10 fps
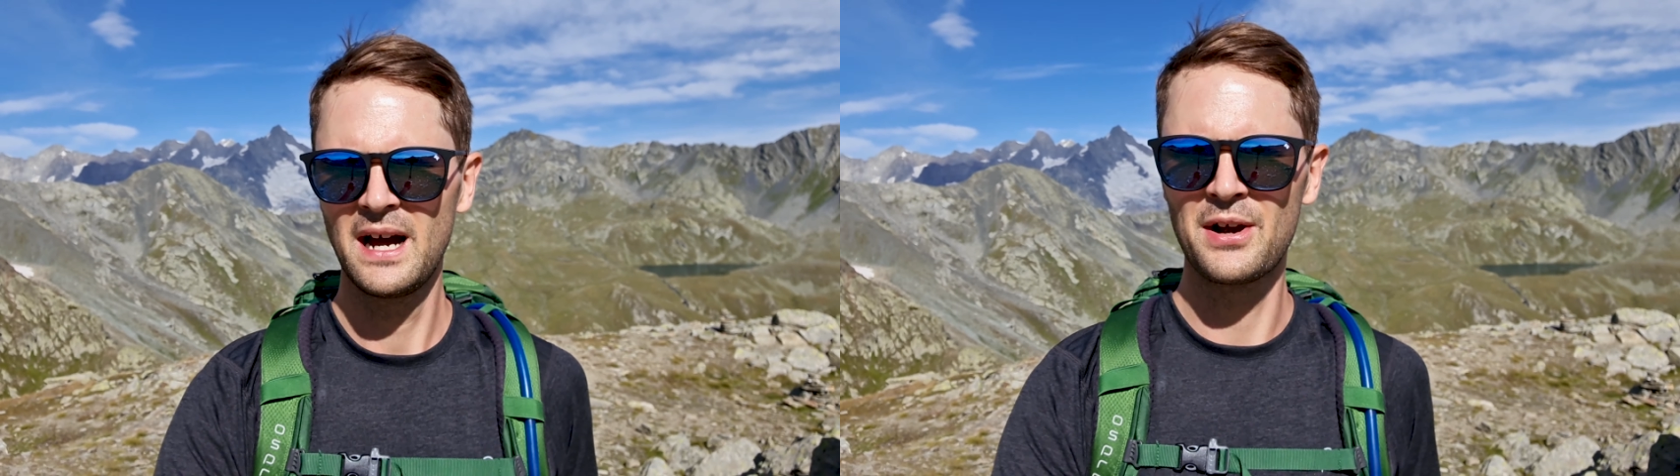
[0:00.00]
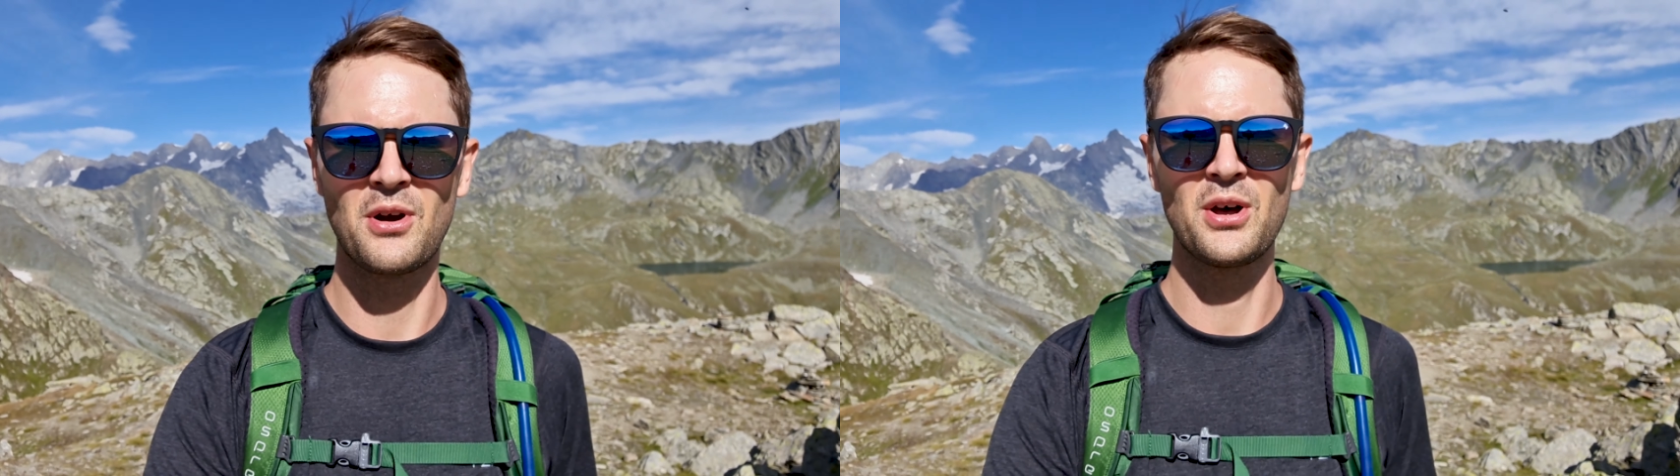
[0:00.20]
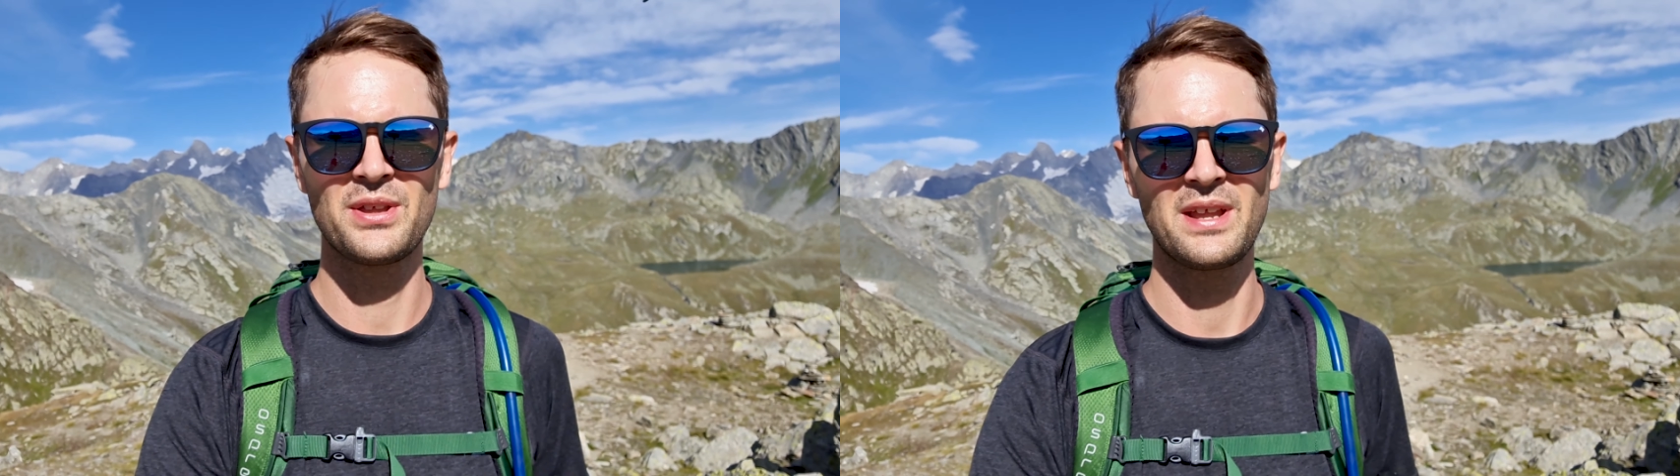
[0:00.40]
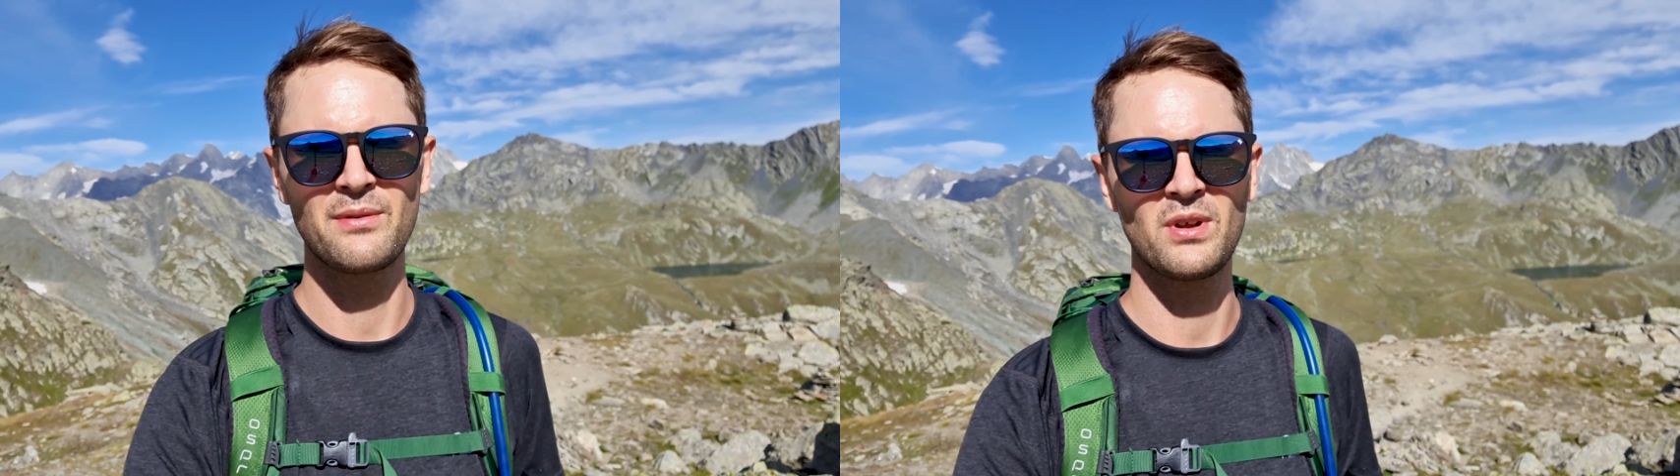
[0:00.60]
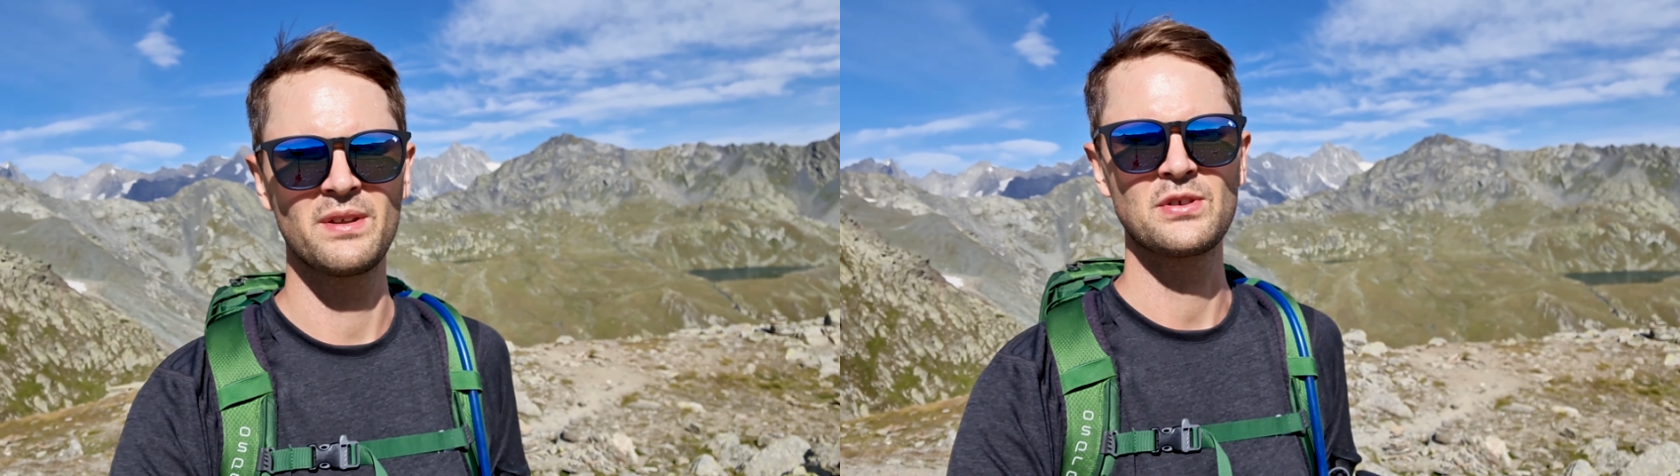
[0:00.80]
rather than in
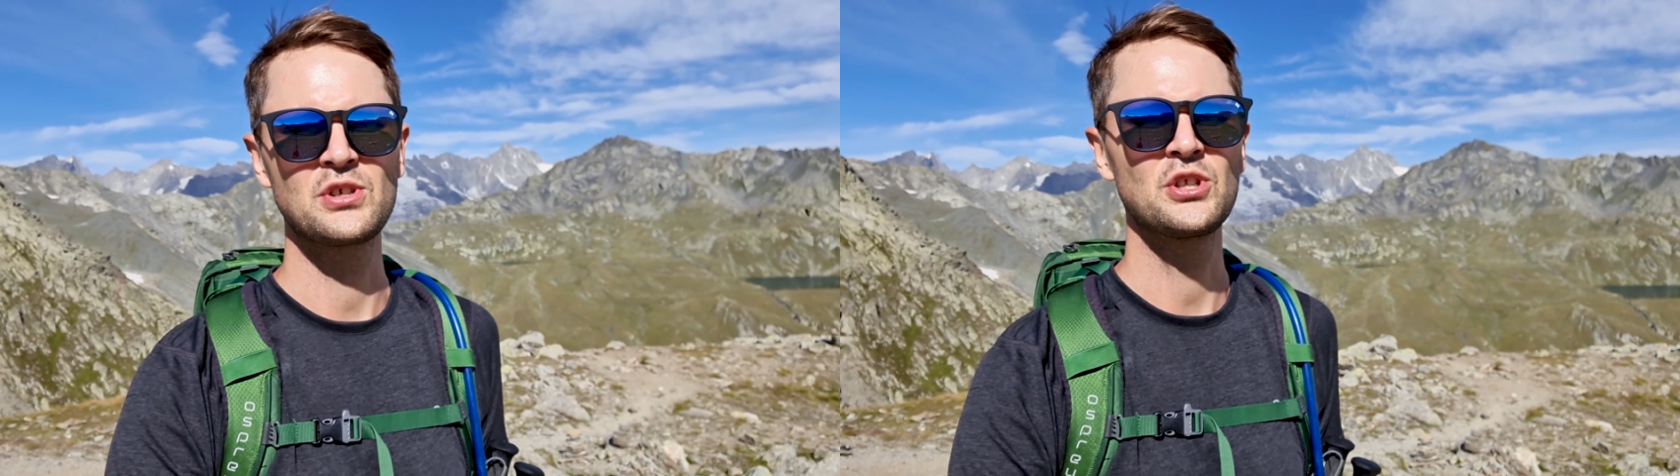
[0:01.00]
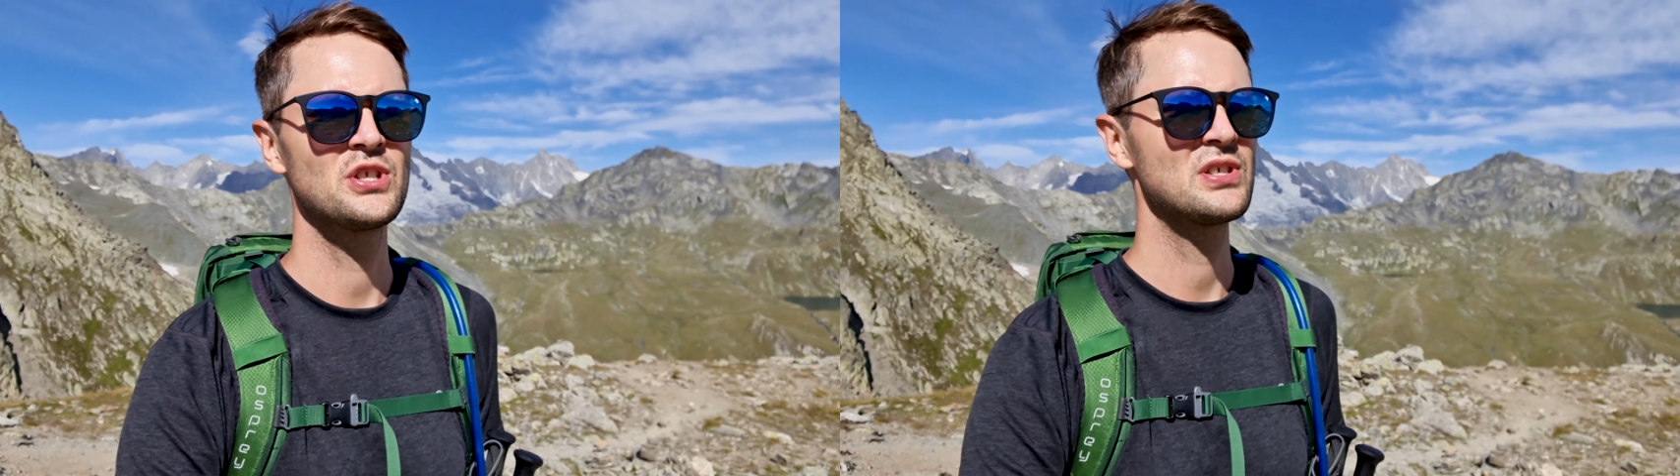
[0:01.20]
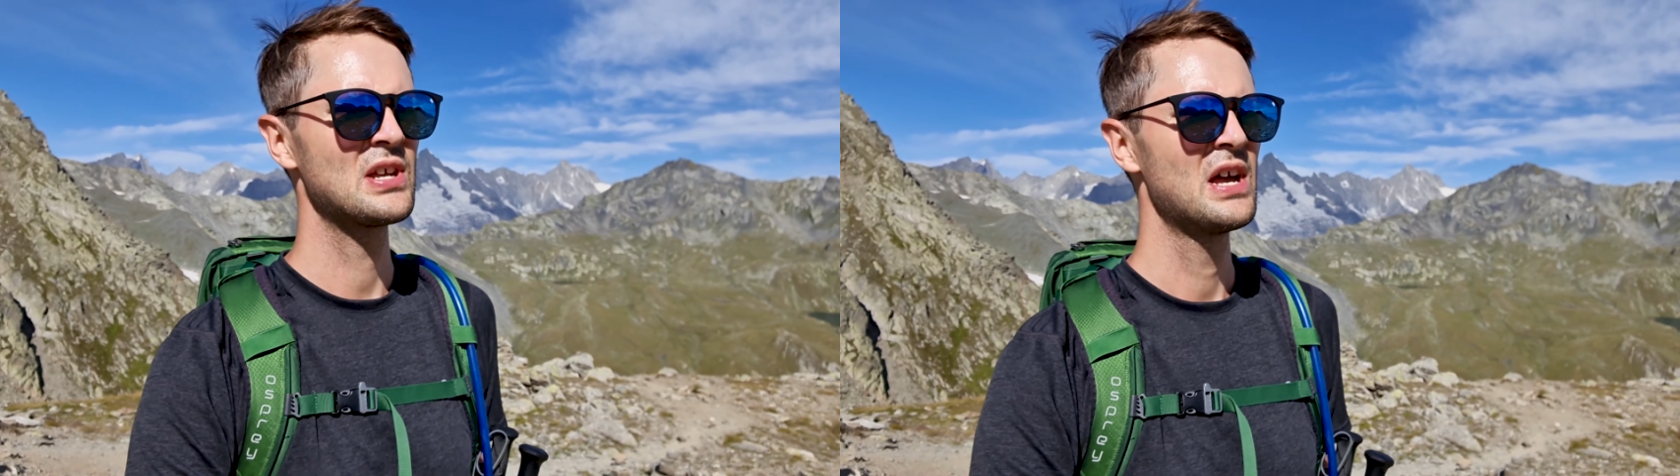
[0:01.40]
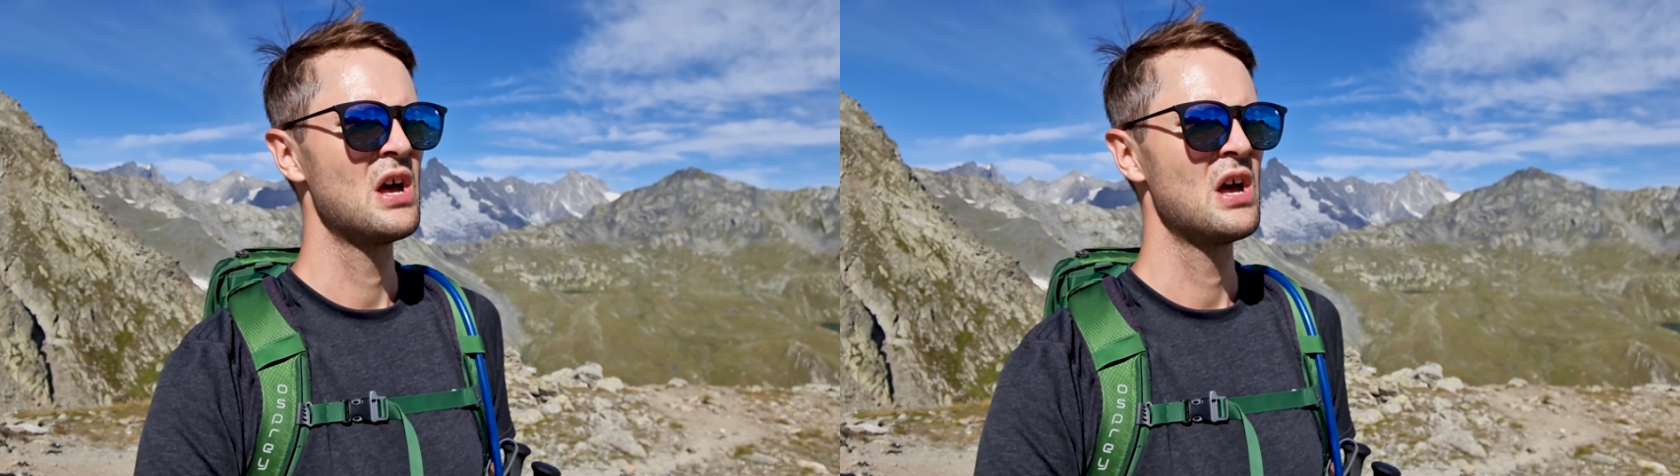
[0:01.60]
one of those hyttes